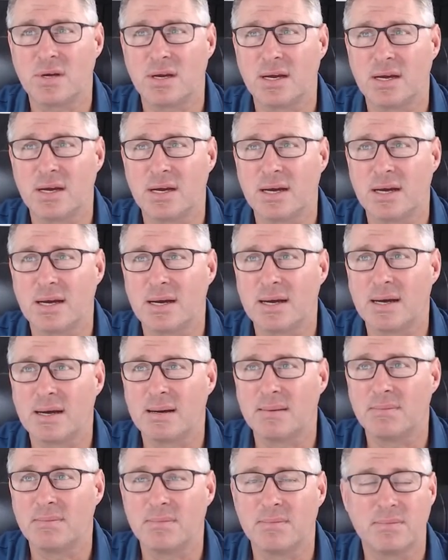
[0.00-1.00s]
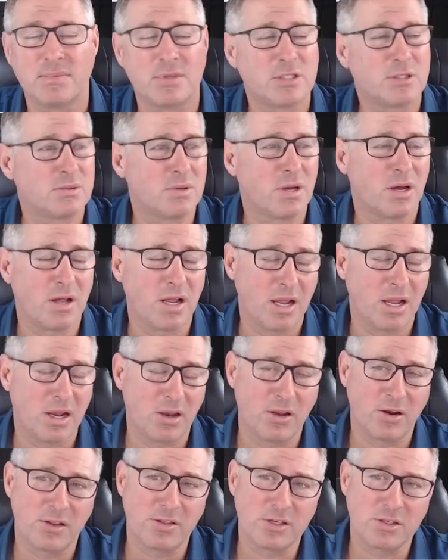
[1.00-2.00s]
a
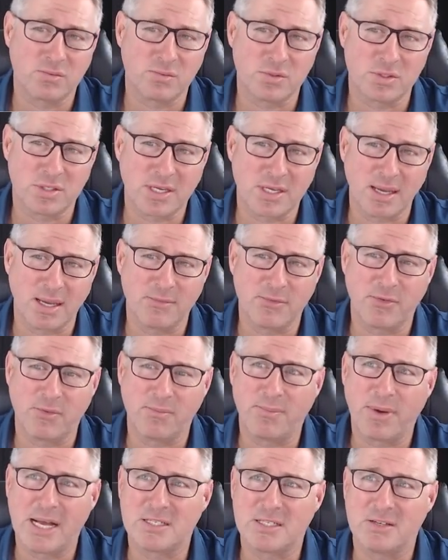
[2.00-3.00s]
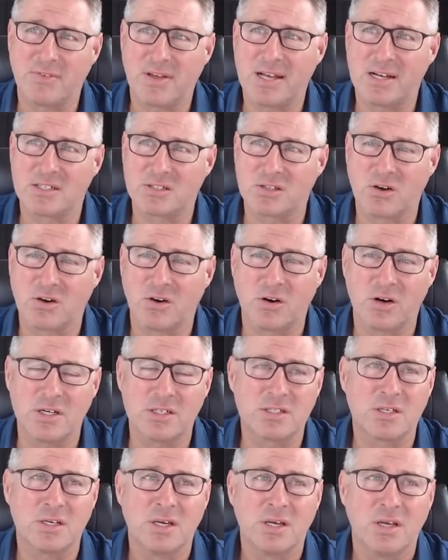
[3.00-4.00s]
lot of this comes from Passive House
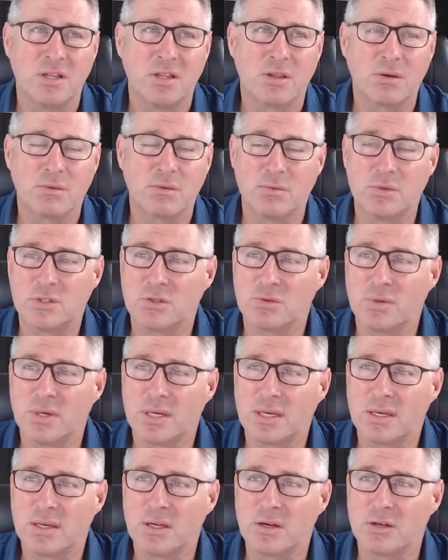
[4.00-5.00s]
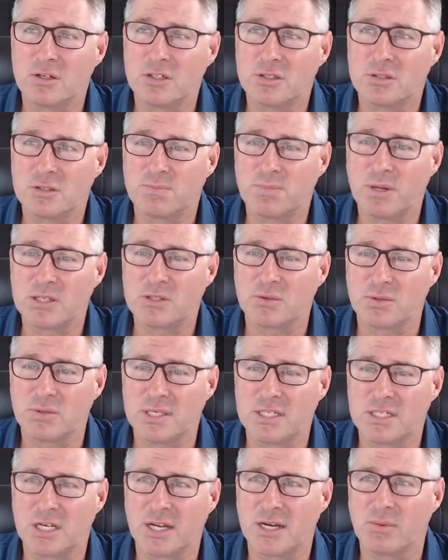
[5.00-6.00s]
guys that were doing, special
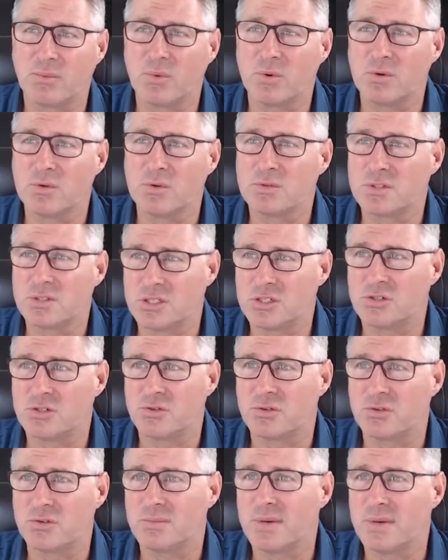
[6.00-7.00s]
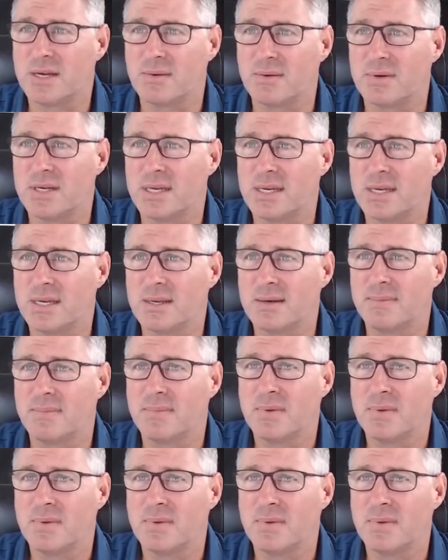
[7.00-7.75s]
insulated walls. Just draw it, mate, when you can.